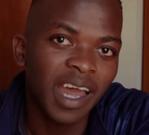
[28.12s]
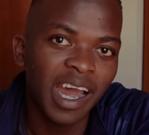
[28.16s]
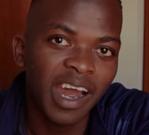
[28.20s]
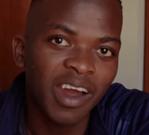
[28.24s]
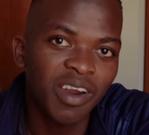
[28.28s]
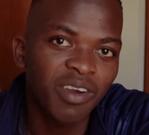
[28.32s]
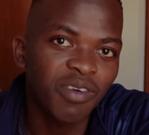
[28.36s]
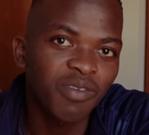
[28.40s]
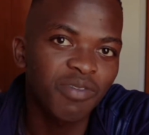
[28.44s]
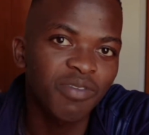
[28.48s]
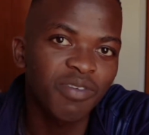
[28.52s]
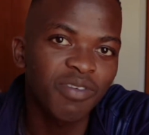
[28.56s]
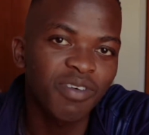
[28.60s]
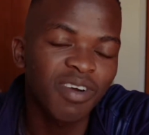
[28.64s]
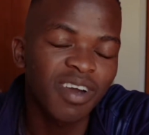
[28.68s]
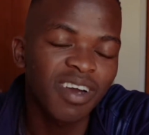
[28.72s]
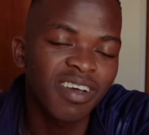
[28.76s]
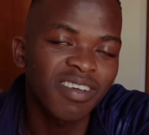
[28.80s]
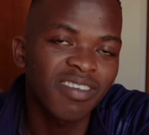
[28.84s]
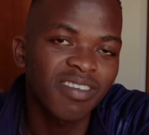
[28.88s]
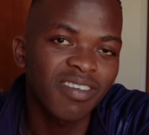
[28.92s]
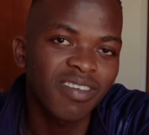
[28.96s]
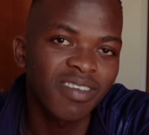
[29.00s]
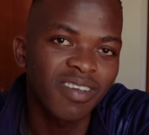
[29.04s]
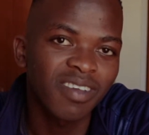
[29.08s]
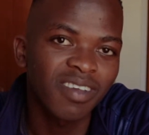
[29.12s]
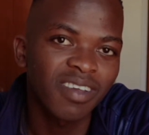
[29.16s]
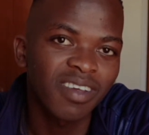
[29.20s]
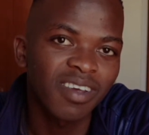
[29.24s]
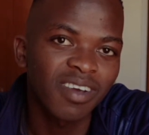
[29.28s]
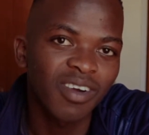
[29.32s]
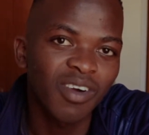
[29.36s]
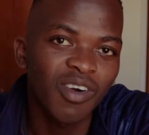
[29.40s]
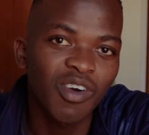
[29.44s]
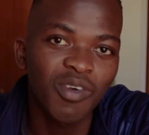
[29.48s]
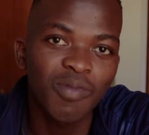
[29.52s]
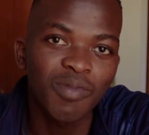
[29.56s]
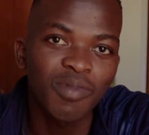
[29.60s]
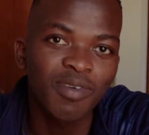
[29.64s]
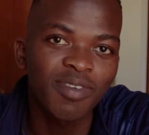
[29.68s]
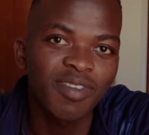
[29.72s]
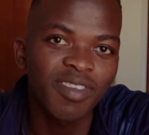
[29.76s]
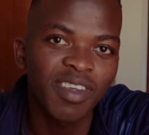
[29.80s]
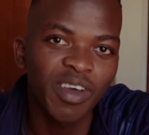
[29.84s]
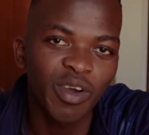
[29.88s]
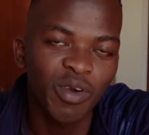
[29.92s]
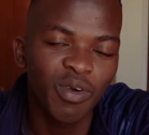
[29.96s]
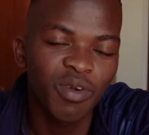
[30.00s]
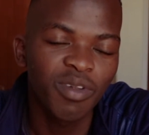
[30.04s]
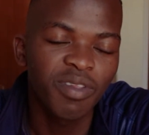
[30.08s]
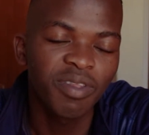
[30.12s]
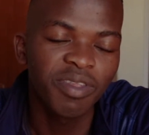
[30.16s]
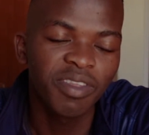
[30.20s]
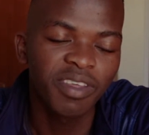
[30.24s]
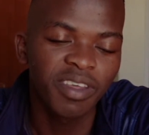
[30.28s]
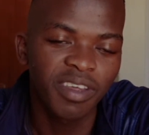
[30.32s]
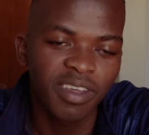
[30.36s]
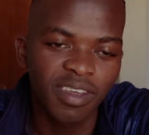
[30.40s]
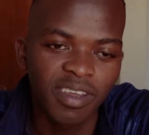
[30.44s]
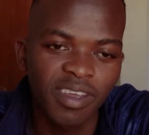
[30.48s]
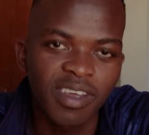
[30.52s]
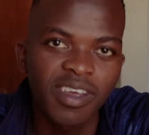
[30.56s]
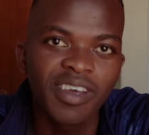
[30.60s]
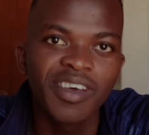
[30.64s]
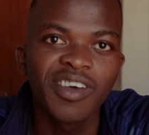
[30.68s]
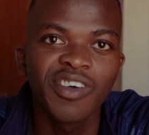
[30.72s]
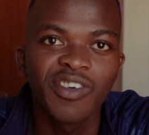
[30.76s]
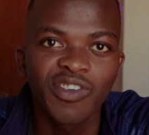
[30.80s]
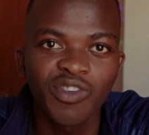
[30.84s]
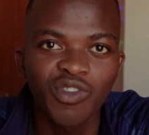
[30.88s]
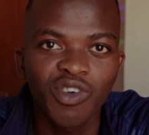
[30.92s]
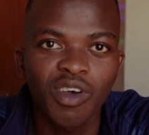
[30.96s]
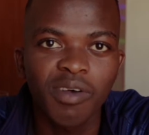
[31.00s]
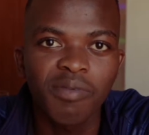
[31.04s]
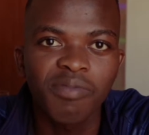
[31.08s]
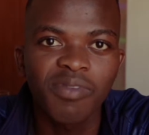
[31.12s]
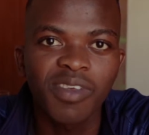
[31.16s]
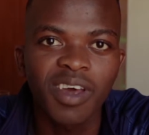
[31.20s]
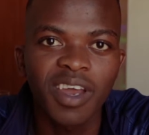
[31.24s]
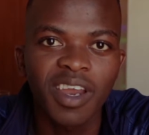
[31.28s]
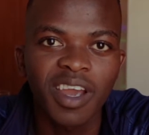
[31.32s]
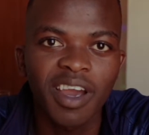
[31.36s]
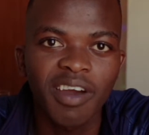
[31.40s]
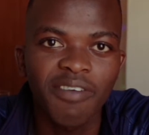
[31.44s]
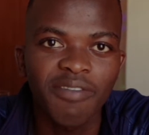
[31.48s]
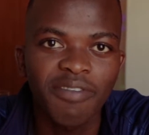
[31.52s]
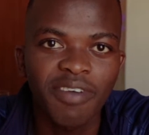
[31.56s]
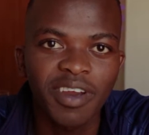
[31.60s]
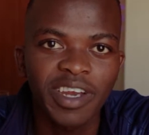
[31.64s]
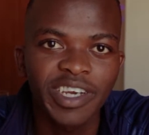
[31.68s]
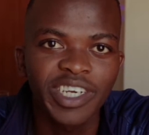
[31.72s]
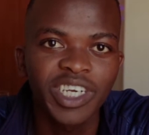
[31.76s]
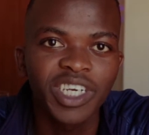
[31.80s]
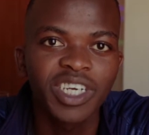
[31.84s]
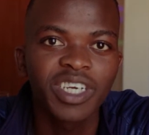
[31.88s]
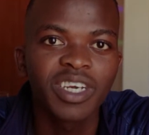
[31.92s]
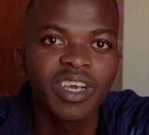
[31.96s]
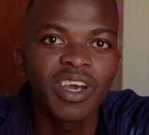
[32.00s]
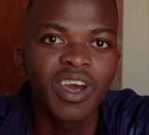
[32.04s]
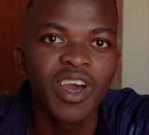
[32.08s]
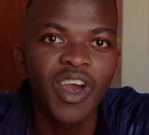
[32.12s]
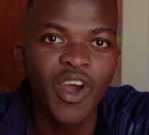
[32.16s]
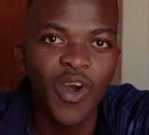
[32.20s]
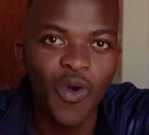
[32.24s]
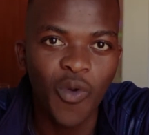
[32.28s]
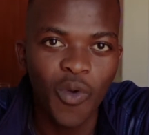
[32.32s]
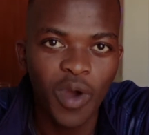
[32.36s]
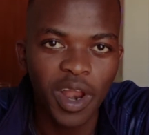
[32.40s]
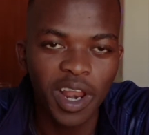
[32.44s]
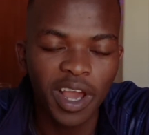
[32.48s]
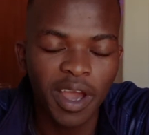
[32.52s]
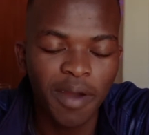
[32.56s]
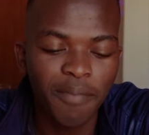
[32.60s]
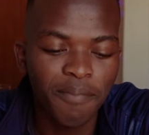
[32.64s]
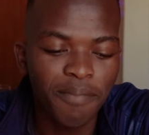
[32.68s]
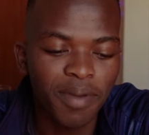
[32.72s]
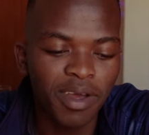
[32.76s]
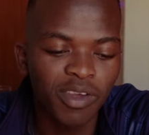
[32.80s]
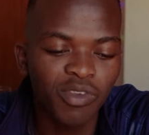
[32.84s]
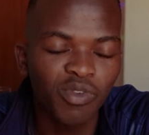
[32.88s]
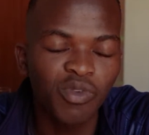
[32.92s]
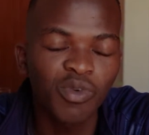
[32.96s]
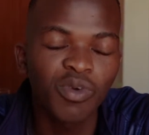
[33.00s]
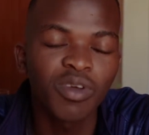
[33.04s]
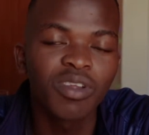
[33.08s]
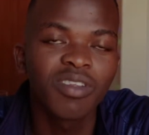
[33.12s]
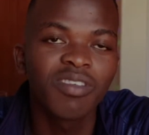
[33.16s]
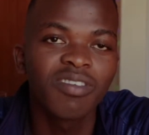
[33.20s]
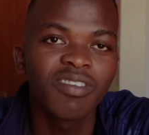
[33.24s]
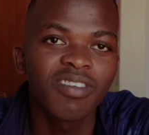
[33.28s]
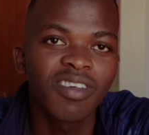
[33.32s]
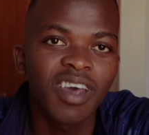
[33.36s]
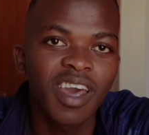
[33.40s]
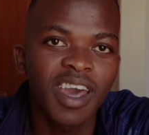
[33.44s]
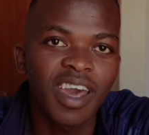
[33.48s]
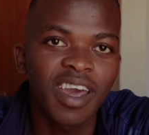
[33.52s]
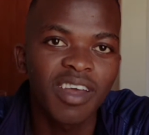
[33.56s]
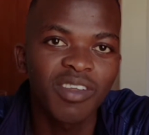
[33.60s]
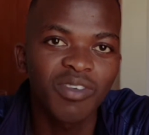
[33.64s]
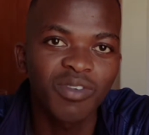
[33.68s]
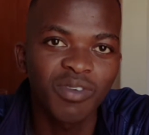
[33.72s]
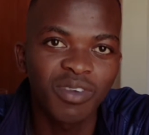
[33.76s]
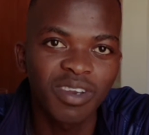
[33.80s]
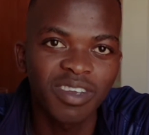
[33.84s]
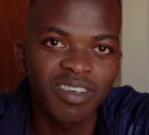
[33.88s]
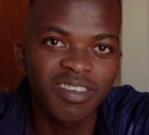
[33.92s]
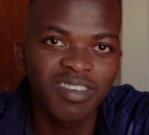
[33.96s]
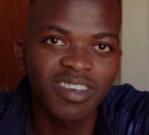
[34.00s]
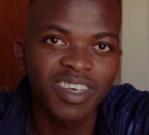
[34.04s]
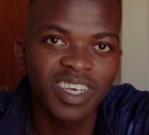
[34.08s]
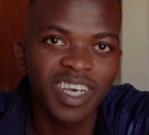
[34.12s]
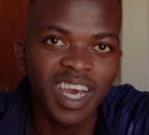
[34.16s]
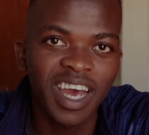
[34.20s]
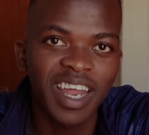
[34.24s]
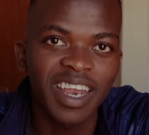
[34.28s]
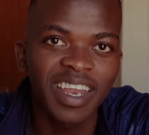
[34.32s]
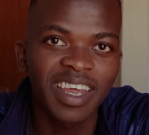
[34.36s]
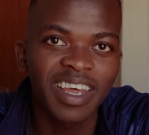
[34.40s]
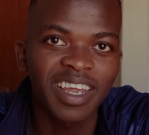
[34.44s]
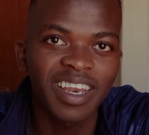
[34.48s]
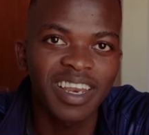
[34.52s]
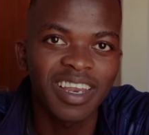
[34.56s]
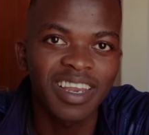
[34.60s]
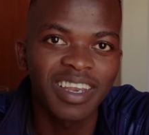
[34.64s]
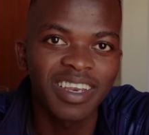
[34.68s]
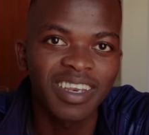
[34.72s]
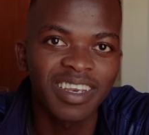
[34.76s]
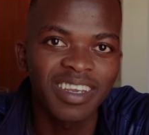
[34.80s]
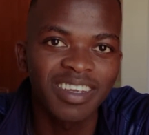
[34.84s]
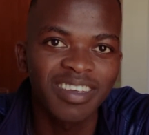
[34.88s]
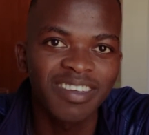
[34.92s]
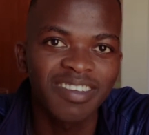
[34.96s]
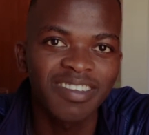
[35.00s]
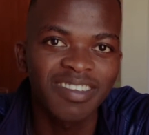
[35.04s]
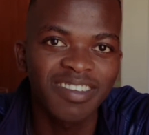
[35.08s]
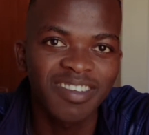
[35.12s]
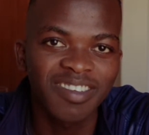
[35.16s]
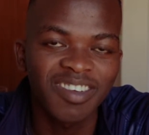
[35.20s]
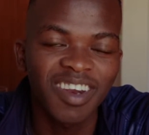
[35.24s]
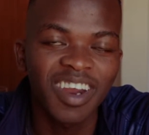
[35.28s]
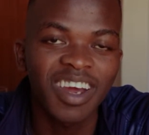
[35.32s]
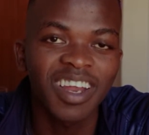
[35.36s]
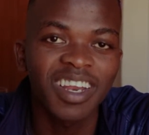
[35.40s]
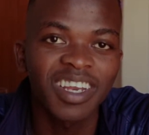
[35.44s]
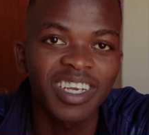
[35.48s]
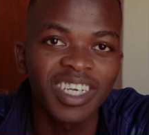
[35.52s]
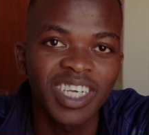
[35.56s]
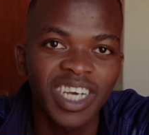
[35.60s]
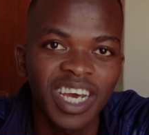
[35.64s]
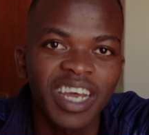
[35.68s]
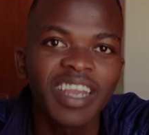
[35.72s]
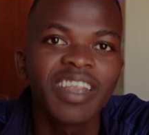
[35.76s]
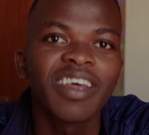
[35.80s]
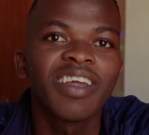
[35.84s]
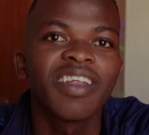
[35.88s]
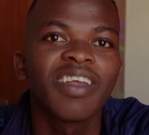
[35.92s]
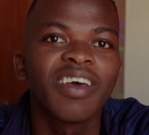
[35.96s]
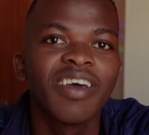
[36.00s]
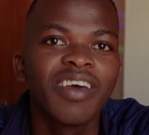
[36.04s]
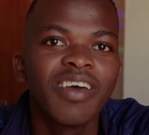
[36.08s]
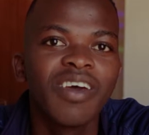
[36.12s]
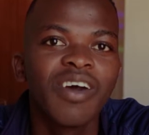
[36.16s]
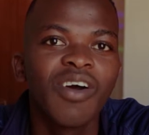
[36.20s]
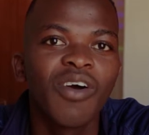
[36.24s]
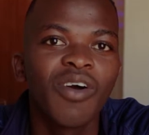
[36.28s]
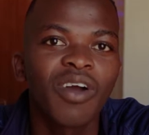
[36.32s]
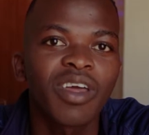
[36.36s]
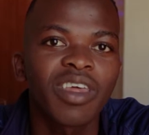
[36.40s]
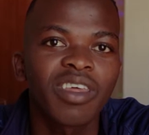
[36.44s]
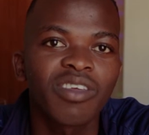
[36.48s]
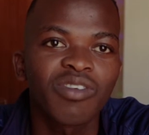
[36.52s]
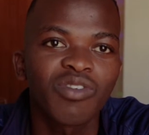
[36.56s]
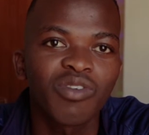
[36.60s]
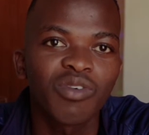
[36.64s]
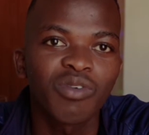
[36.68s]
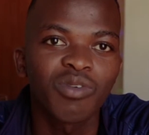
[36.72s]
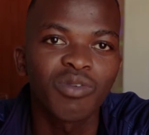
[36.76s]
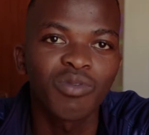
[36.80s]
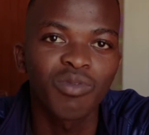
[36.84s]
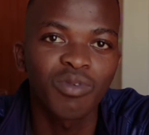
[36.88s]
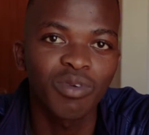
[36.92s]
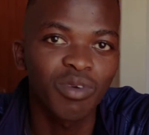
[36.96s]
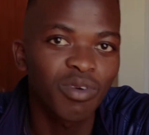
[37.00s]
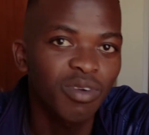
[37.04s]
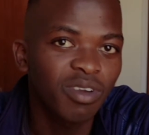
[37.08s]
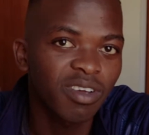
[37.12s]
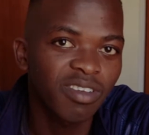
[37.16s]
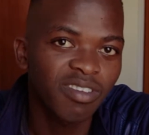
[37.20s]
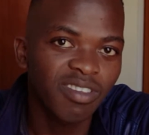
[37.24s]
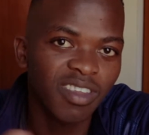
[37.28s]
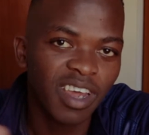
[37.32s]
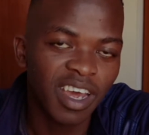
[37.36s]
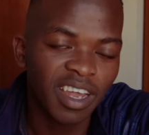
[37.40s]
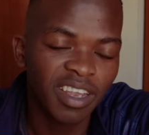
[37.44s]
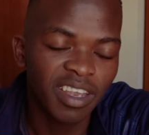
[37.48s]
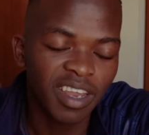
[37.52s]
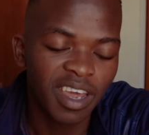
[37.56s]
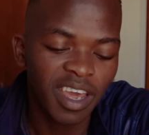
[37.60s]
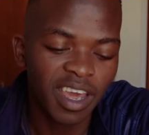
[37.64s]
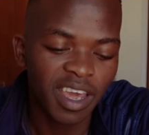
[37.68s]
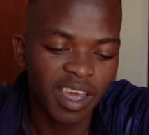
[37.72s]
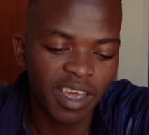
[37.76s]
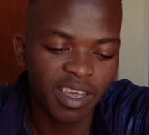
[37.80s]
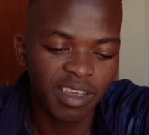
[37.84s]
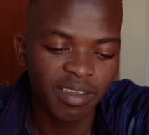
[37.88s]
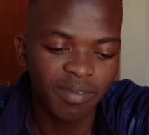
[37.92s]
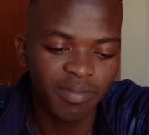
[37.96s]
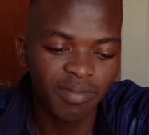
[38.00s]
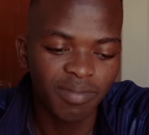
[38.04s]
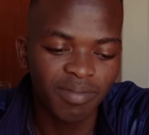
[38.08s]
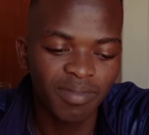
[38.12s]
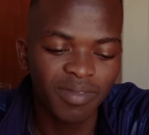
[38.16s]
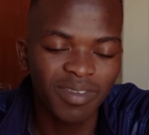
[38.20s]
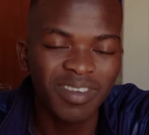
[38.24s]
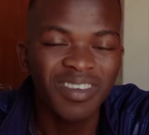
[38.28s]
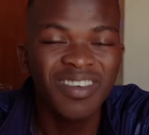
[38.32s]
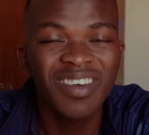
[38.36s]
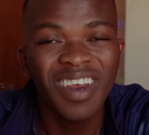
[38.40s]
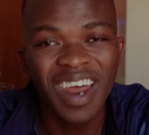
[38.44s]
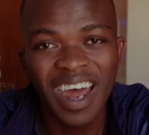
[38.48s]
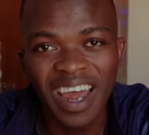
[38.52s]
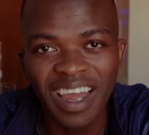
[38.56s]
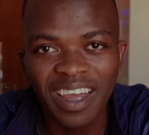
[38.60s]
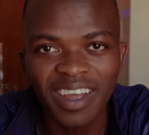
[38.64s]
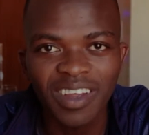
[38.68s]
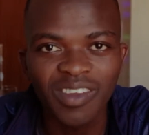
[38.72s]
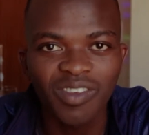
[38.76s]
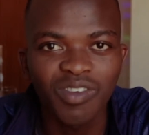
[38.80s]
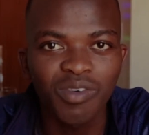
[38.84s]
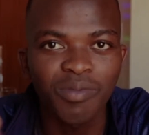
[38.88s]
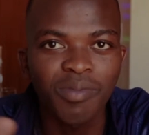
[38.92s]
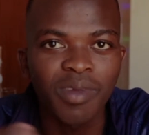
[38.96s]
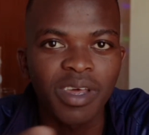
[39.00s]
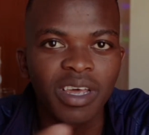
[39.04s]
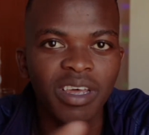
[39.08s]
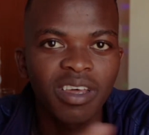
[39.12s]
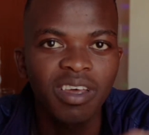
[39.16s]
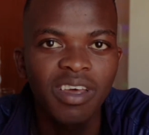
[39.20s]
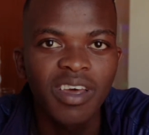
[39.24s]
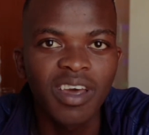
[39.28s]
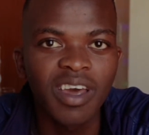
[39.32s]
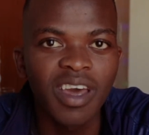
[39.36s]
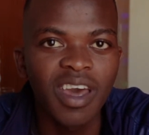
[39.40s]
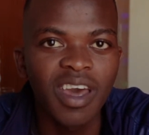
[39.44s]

out of focus almost the whole thing. So I'm starting afresh. Welcome back to it, to this channel, this struggle channel. Okay, so we're gonna start try to make